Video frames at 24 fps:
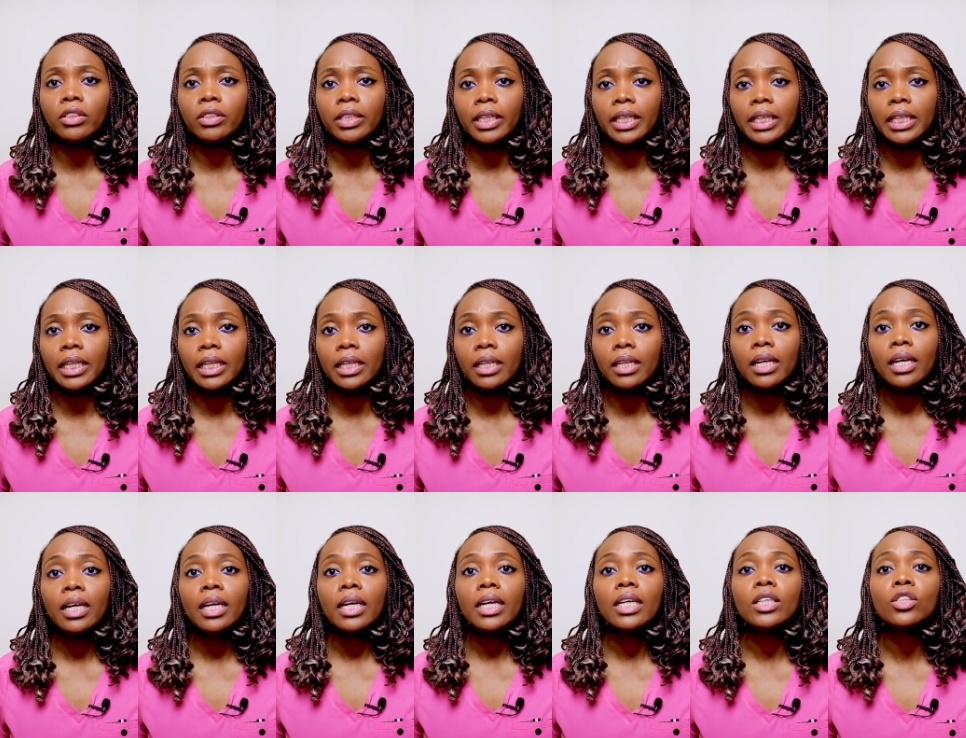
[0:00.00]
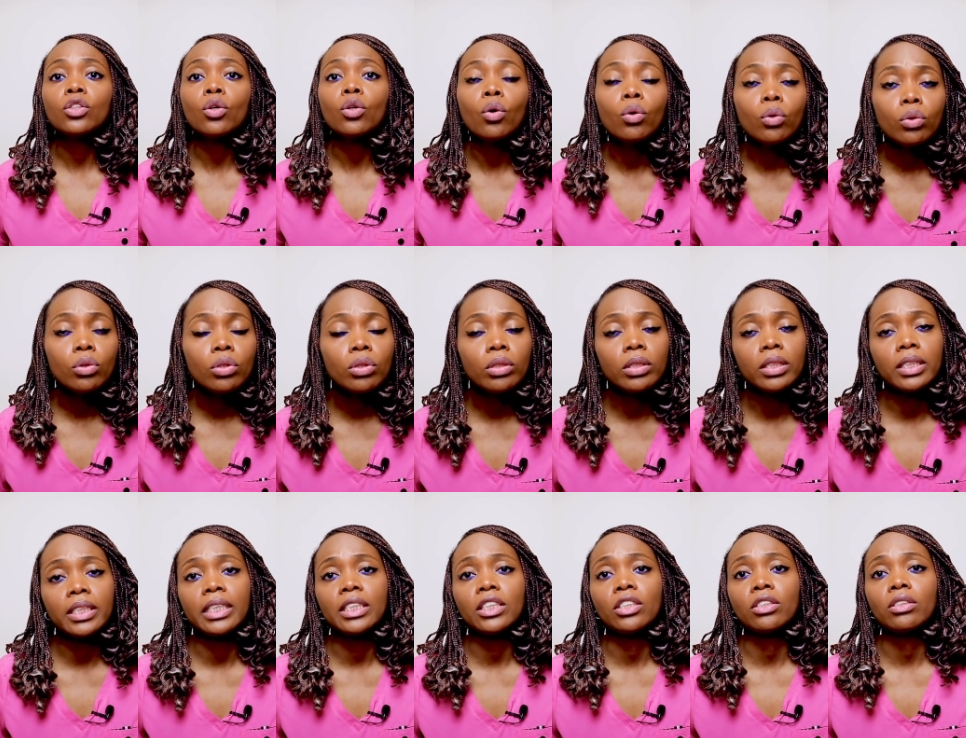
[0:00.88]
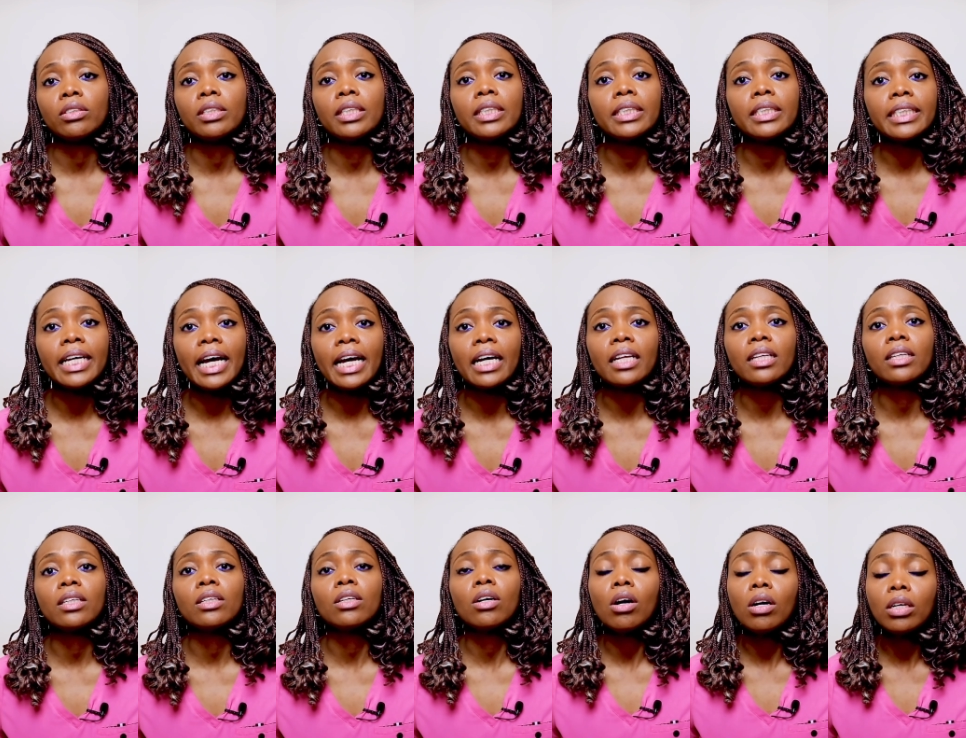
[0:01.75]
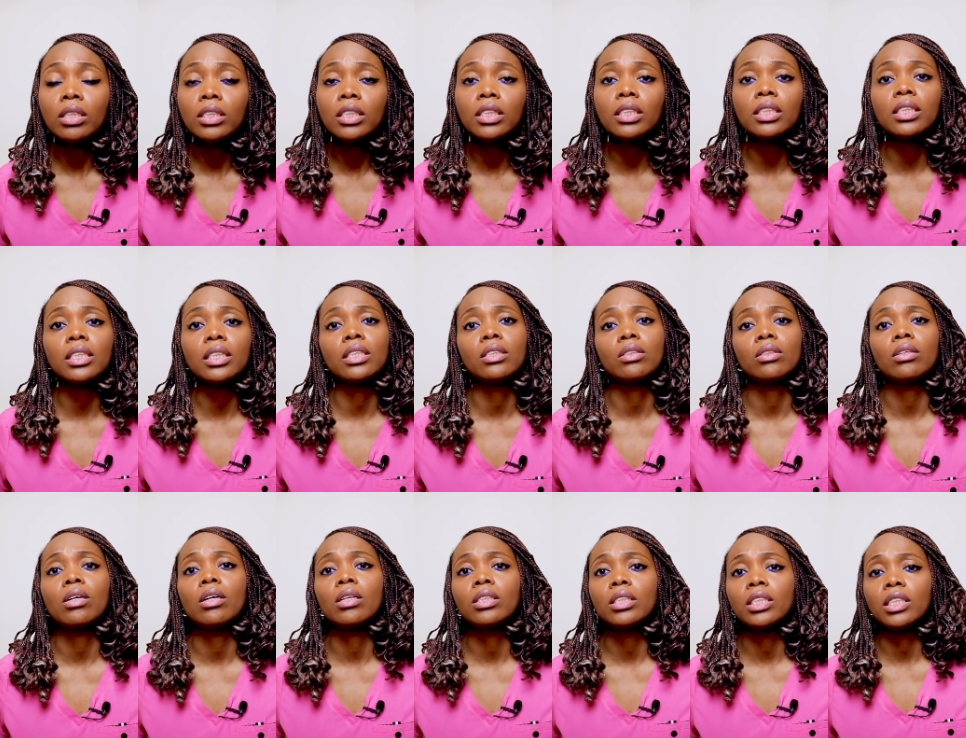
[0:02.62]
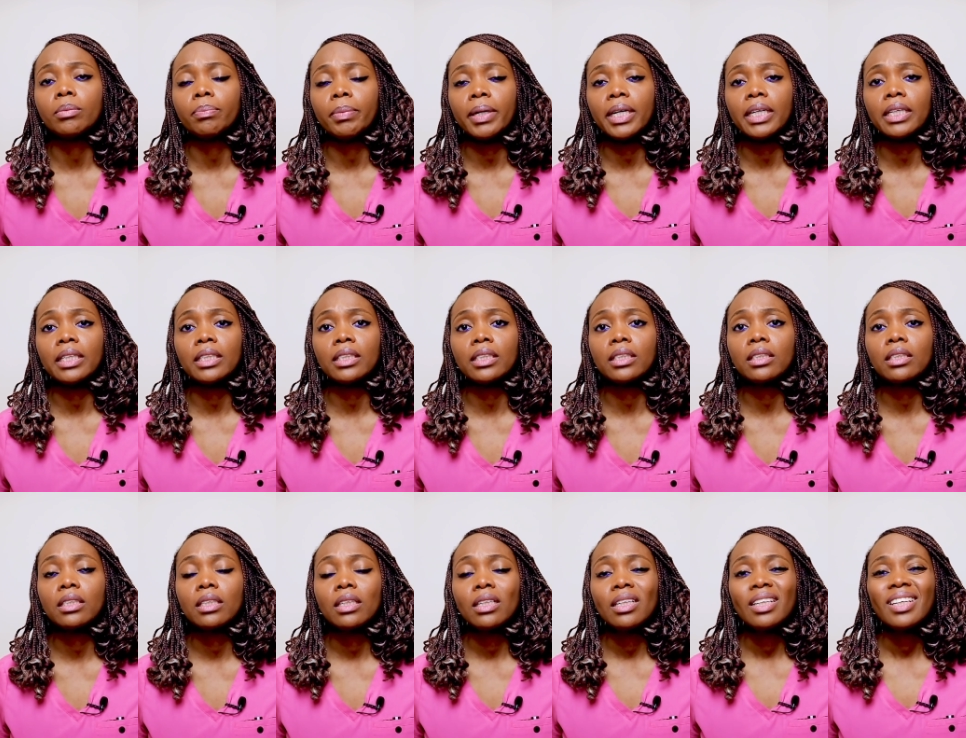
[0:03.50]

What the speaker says: training is also essential in tackling conscious and unconscious bias.